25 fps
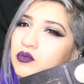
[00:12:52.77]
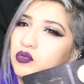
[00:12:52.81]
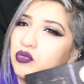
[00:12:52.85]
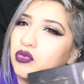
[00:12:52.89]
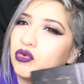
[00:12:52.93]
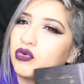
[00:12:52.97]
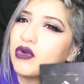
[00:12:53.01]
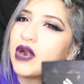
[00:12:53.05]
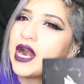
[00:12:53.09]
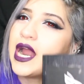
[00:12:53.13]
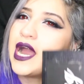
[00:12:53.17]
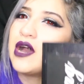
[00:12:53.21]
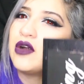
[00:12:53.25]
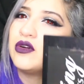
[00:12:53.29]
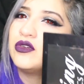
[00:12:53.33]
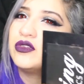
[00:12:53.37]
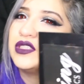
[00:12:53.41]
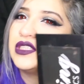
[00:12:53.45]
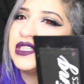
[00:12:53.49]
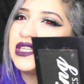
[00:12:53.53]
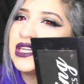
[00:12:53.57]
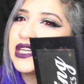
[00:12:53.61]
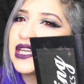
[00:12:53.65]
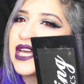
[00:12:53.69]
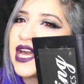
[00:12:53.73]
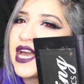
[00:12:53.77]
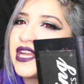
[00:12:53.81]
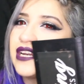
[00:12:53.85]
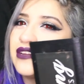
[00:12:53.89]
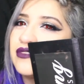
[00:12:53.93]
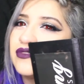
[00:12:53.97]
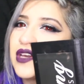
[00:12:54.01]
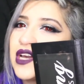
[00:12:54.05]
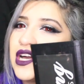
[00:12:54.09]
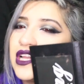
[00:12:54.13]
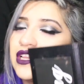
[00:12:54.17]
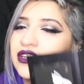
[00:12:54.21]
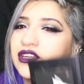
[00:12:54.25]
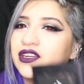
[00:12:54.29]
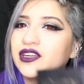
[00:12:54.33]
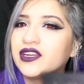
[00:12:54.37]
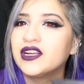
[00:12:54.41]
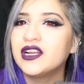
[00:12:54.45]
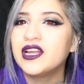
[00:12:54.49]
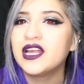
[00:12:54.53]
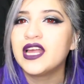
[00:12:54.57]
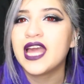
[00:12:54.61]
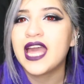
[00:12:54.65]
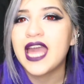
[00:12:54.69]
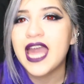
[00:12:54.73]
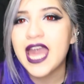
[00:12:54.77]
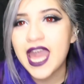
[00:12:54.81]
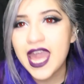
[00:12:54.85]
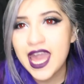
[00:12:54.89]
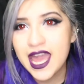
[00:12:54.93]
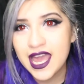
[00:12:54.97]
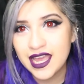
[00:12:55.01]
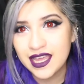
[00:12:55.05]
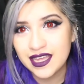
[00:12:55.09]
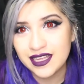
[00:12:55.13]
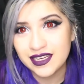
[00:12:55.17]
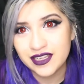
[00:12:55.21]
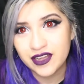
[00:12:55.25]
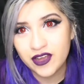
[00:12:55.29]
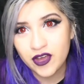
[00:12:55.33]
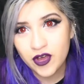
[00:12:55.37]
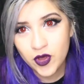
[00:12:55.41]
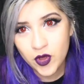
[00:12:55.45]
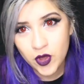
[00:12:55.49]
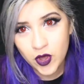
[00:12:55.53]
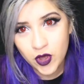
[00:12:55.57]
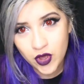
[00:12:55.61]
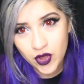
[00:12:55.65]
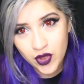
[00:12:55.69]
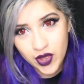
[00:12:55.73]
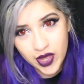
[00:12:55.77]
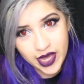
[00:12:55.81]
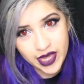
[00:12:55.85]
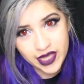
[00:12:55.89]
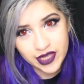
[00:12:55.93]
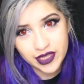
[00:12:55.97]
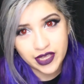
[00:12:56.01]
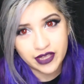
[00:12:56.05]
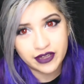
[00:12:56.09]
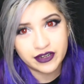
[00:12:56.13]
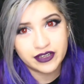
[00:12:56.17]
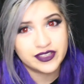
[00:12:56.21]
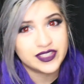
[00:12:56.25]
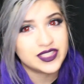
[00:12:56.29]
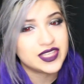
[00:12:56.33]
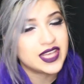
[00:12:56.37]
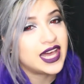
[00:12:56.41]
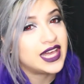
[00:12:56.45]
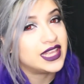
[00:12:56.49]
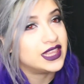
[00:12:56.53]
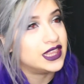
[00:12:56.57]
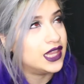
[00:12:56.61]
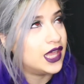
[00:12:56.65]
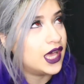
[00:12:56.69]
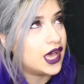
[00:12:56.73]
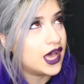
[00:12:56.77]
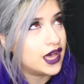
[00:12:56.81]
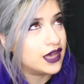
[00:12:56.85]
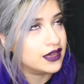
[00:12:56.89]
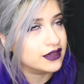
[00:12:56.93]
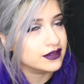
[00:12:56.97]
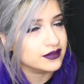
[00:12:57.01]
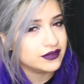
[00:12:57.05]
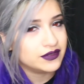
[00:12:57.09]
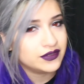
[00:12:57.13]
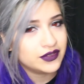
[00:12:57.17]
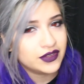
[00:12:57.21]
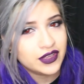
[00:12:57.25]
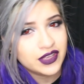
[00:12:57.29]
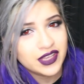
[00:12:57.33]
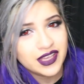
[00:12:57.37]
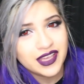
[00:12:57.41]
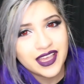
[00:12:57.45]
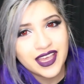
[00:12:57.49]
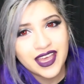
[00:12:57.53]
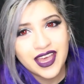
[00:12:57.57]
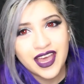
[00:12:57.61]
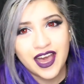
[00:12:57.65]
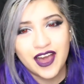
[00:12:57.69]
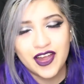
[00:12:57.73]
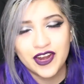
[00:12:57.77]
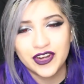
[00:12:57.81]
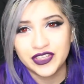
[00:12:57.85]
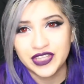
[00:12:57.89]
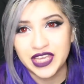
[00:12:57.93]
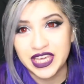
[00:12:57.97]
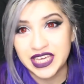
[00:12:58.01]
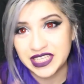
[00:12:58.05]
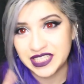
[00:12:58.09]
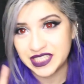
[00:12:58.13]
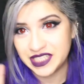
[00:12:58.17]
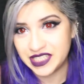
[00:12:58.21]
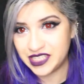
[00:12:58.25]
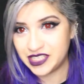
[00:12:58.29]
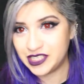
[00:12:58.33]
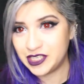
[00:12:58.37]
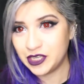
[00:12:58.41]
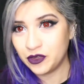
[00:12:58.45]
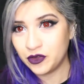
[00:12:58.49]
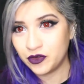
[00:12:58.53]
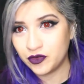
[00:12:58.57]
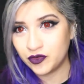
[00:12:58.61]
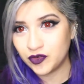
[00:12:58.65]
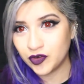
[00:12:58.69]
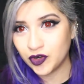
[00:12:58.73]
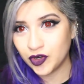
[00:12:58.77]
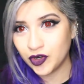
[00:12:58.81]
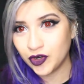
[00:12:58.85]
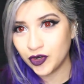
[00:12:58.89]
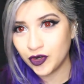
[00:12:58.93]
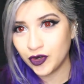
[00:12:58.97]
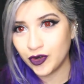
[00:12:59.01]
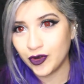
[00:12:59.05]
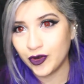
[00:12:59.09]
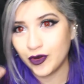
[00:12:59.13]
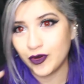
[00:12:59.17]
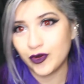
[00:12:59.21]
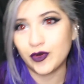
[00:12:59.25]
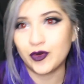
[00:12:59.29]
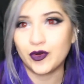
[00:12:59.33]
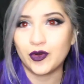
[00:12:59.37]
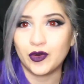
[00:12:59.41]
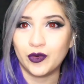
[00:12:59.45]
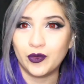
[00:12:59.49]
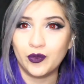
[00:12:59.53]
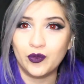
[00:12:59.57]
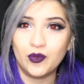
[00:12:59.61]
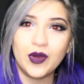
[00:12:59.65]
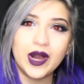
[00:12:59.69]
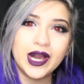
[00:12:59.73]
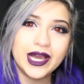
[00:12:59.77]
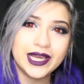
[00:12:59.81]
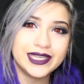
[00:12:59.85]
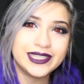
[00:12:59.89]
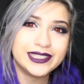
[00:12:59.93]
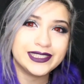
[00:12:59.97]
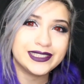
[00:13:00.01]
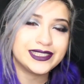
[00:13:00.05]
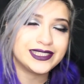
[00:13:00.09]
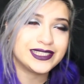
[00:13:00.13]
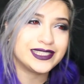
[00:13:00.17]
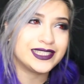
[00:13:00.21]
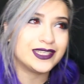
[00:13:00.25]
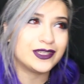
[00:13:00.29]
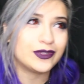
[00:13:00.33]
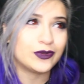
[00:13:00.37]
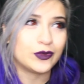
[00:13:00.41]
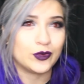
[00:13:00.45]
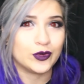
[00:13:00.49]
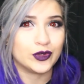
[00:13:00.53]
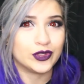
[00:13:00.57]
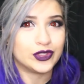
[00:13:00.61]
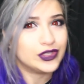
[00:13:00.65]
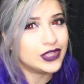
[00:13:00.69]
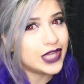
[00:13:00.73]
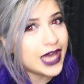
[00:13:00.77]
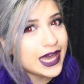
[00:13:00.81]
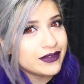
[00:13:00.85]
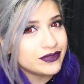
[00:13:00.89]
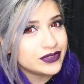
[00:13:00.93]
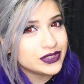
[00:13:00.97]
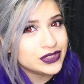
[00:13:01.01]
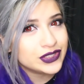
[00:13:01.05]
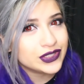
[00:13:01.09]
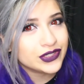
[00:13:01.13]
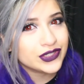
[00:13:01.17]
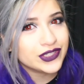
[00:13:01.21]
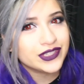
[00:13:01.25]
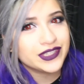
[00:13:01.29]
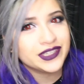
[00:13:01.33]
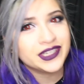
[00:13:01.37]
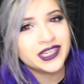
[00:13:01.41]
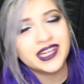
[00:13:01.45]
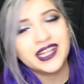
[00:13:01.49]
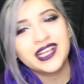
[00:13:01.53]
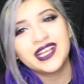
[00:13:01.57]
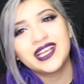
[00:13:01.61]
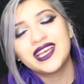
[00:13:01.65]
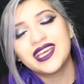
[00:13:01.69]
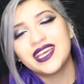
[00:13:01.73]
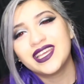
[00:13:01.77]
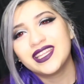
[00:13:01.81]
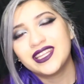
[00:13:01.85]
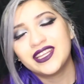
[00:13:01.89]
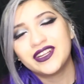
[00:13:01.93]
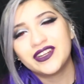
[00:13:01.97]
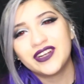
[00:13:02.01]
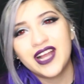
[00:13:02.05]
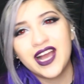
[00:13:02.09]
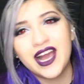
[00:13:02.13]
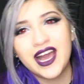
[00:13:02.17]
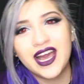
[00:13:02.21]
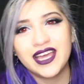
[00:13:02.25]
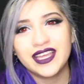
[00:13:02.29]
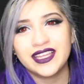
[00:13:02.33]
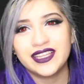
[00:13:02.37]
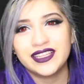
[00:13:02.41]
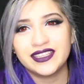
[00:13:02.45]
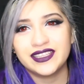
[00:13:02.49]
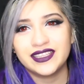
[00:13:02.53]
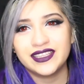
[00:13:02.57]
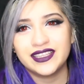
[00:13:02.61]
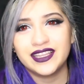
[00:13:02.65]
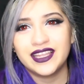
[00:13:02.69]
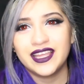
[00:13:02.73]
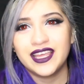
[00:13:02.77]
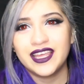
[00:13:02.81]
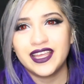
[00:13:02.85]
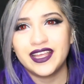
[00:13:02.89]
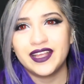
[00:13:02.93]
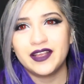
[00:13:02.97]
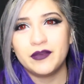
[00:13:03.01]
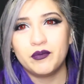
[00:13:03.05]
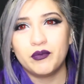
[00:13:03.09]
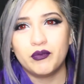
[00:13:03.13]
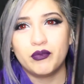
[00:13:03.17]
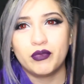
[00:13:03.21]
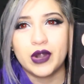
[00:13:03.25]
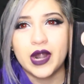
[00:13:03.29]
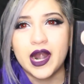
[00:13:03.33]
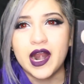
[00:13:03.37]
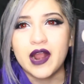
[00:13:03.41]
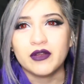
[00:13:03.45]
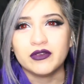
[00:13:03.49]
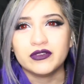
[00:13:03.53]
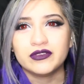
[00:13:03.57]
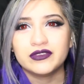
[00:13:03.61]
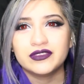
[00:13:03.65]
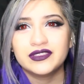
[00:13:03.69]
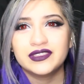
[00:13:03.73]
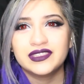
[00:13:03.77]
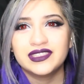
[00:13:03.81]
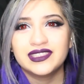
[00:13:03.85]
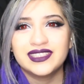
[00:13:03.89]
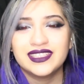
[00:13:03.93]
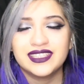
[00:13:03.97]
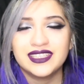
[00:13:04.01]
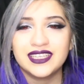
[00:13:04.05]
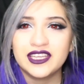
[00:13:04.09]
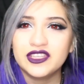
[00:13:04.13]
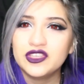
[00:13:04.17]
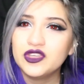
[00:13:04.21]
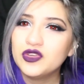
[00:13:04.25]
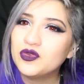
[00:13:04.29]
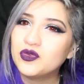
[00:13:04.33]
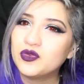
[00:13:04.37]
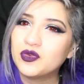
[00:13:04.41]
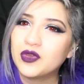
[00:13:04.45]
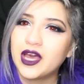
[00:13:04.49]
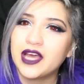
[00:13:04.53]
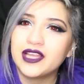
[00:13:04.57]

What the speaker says: brown kind of color, and all highlighters I love are like silver or white or lavender. They're not brown. And you,